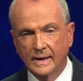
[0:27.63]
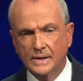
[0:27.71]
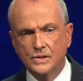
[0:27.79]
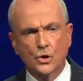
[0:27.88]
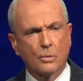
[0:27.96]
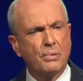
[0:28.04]

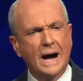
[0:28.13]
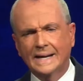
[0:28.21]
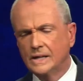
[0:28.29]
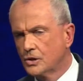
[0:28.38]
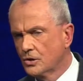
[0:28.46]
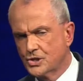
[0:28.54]
and your
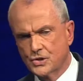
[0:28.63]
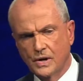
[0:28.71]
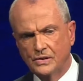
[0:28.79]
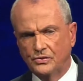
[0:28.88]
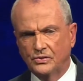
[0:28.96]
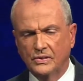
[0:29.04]
body, your
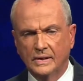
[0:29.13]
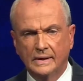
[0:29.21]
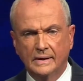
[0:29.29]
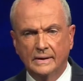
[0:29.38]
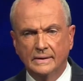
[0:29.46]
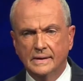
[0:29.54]
choice
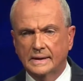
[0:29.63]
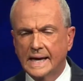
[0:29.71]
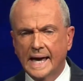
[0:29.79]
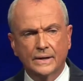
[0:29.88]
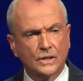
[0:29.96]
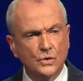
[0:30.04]
you
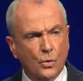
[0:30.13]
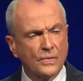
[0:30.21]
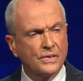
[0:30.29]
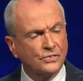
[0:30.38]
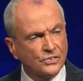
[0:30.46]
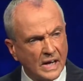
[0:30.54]
can't
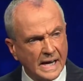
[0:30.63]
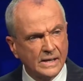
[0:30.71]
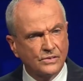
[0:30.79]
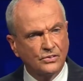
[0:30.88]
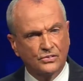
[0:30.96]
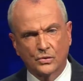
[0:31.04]
ignore the
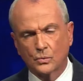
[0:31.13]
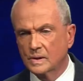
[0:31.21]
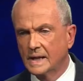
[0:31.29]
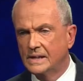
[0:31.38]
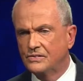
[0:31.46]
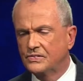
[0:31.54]
science as it
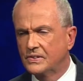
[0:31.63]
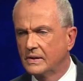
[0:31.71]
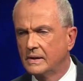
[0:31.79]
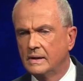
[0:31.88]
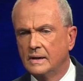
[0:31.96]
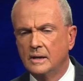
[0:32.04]
relates to